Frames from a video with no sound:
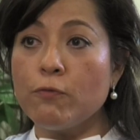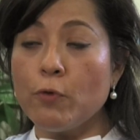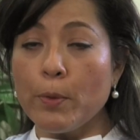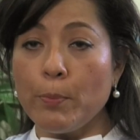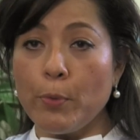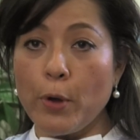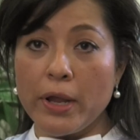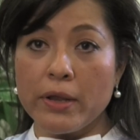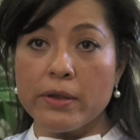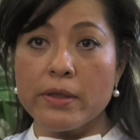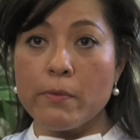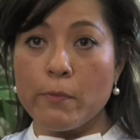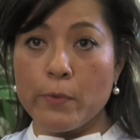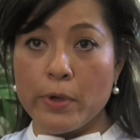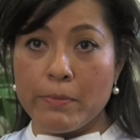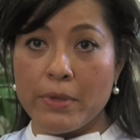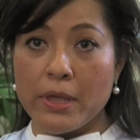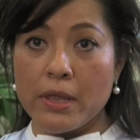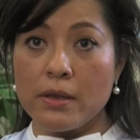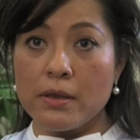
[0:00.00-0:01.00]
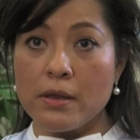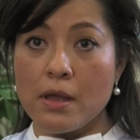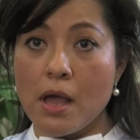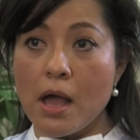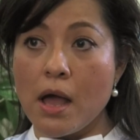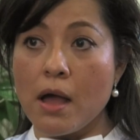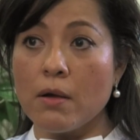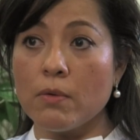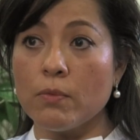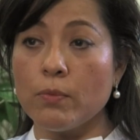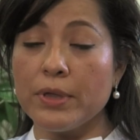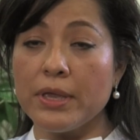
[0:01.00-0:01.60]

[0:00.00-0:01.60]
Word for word: For pregnant women, uh,